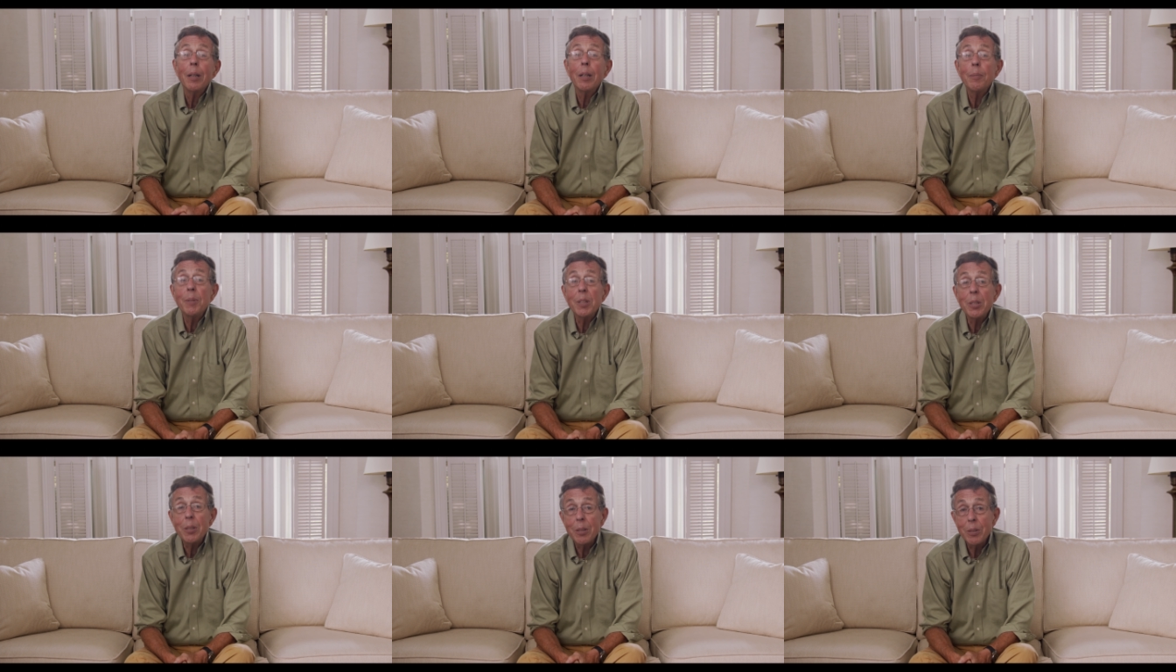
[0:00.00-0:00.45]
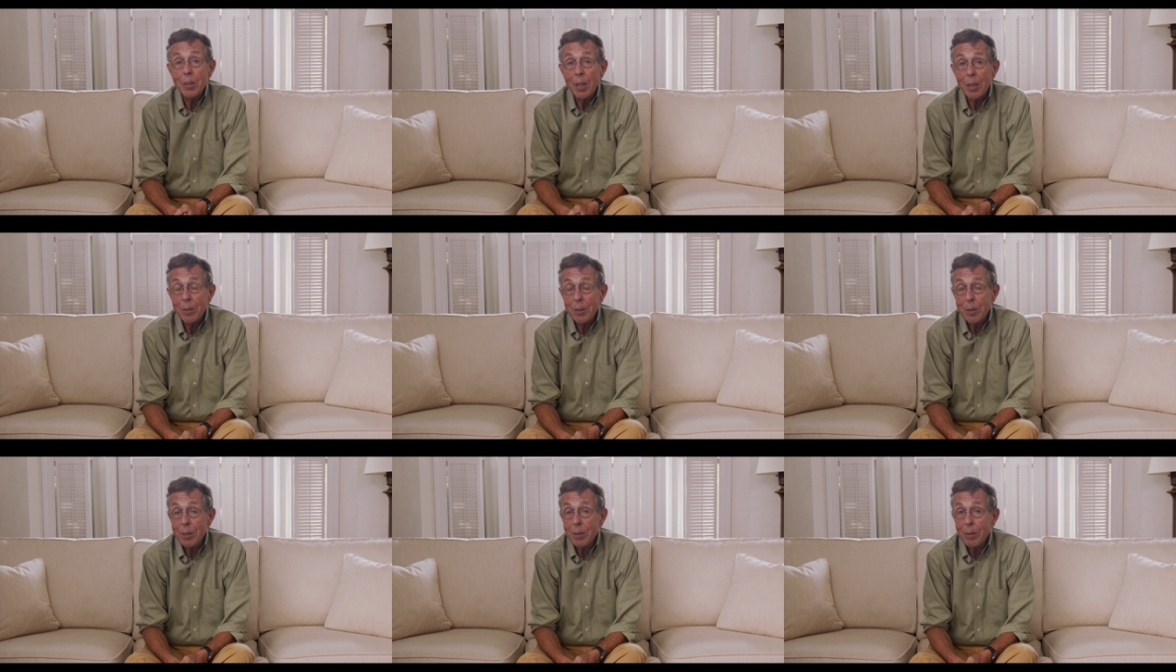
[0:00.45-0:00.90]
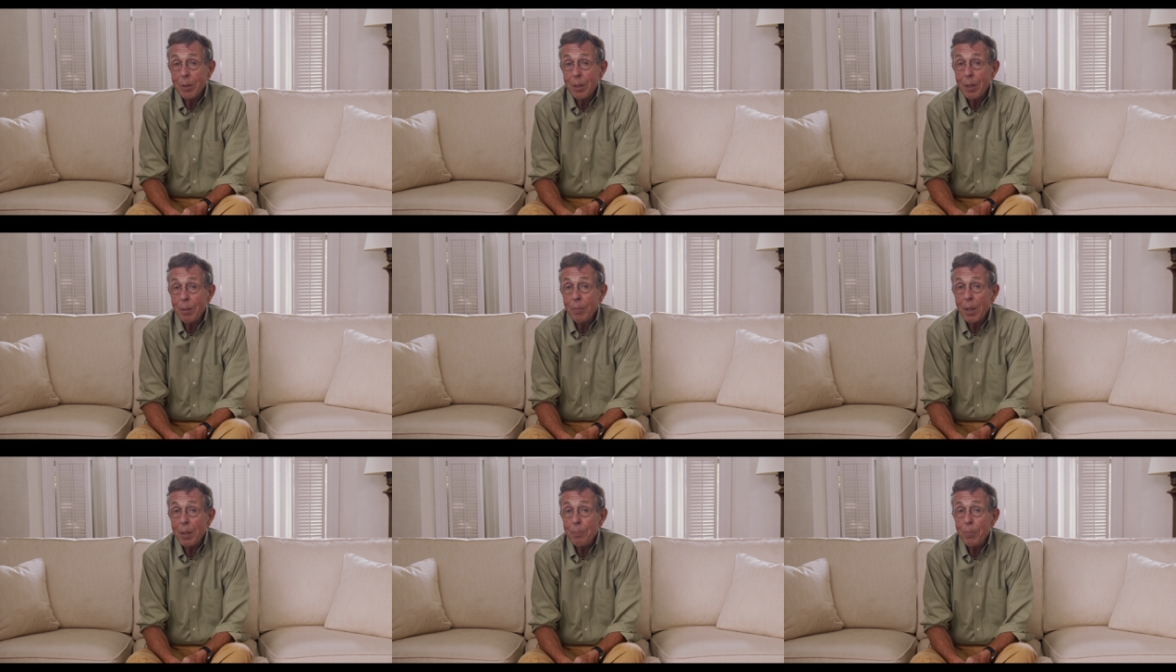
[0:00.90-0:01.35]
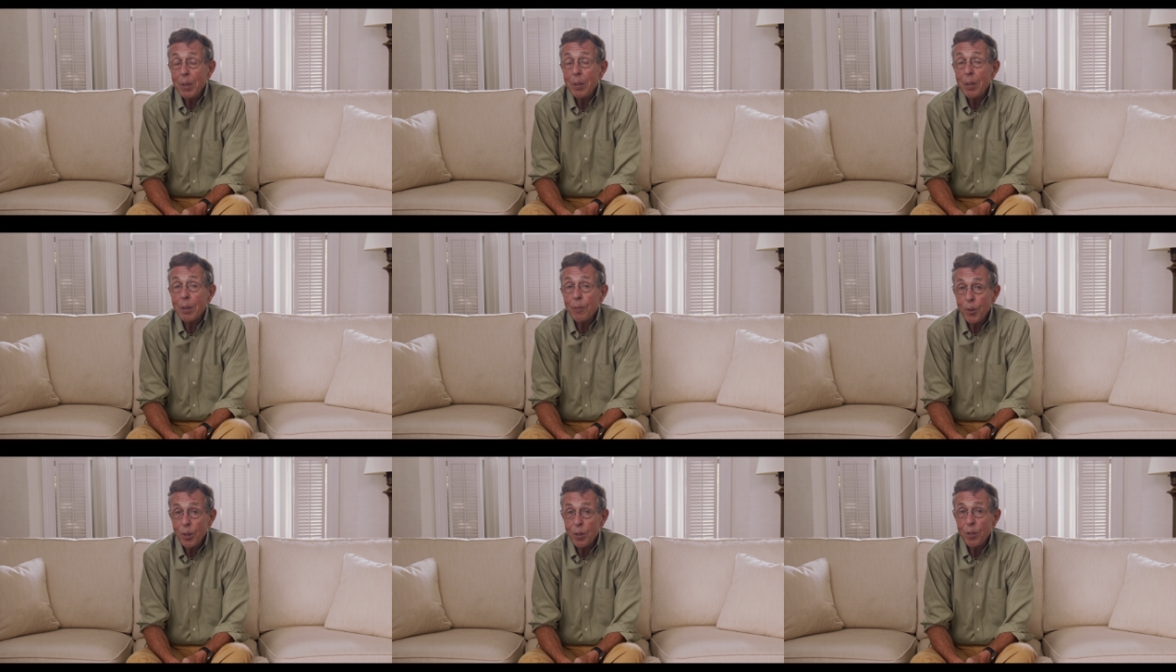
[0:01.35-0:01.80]
Let me suggest to you that it might be
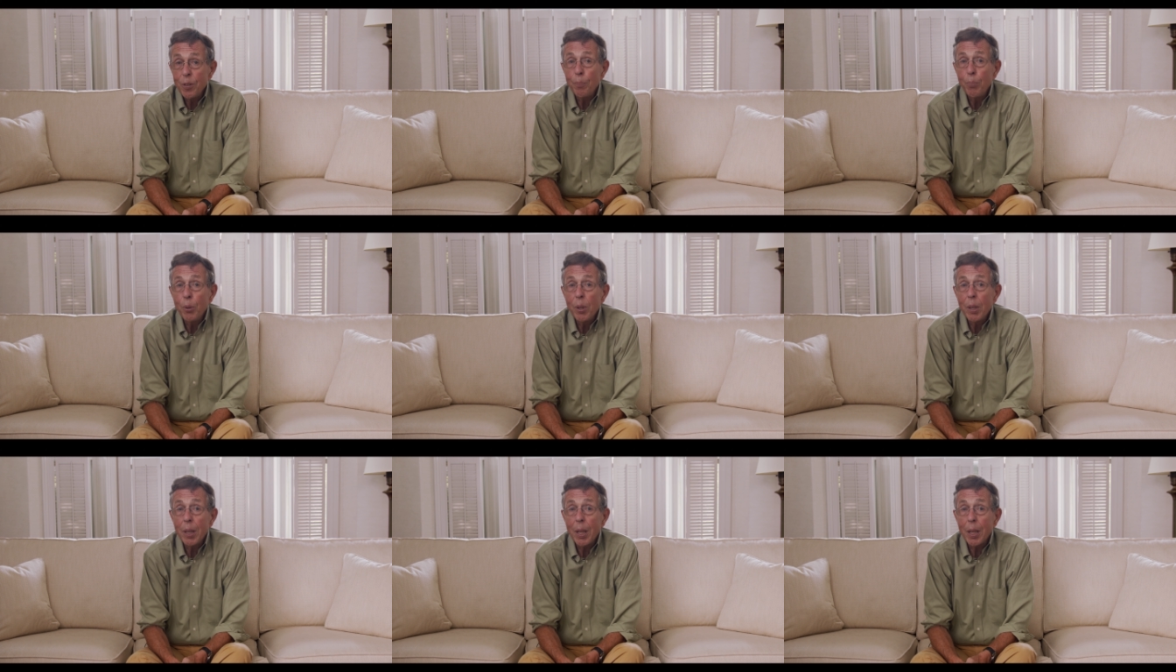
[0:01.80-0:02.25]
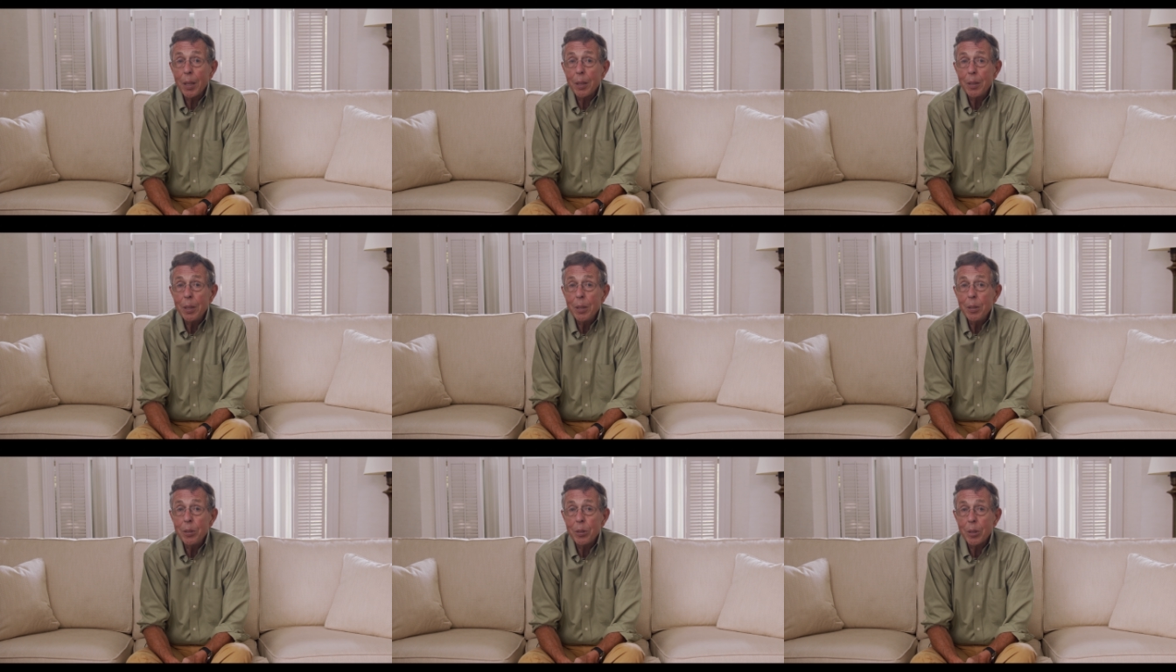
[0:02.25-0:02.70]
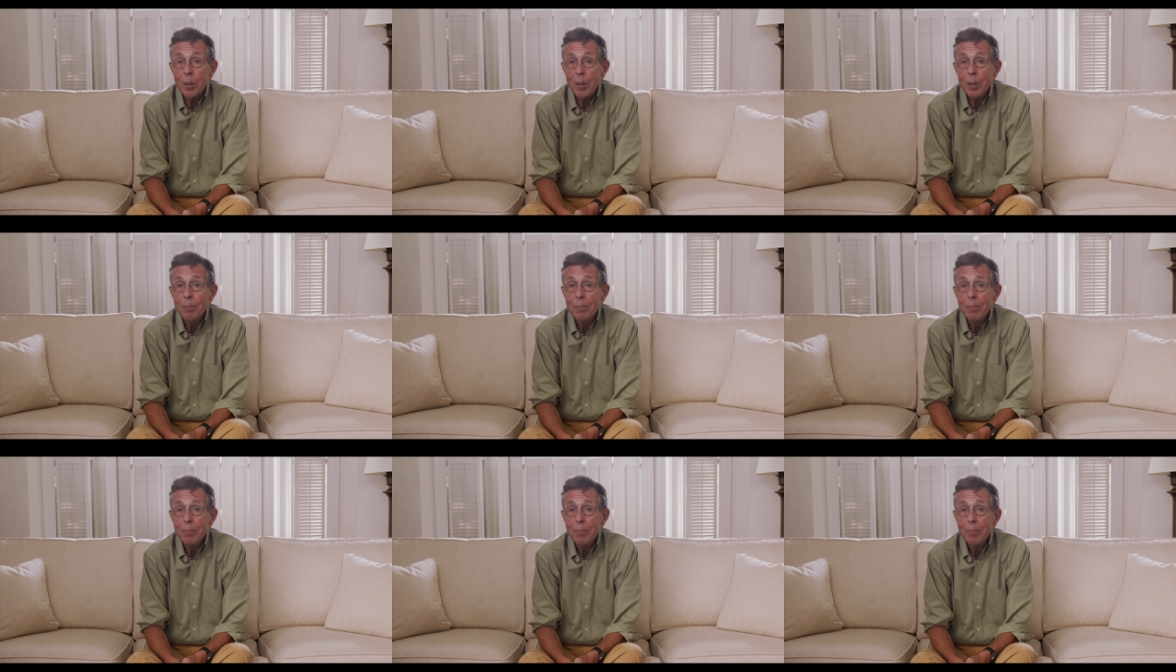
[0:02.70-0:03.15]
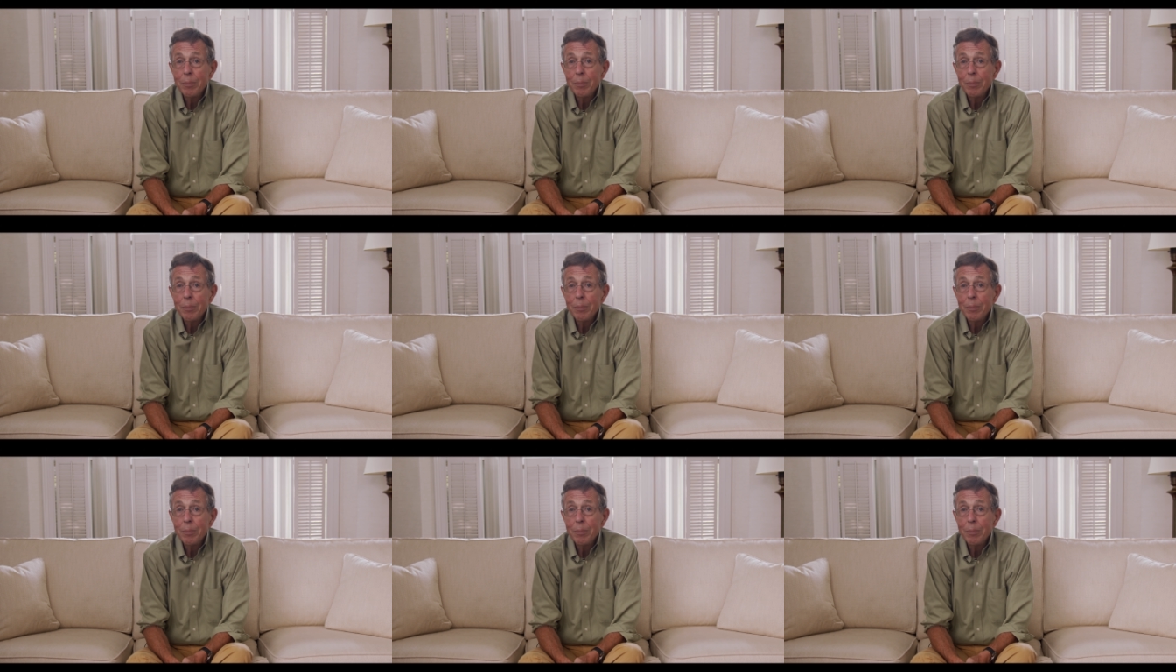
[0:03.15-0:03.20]
different if you put it on a t-shirt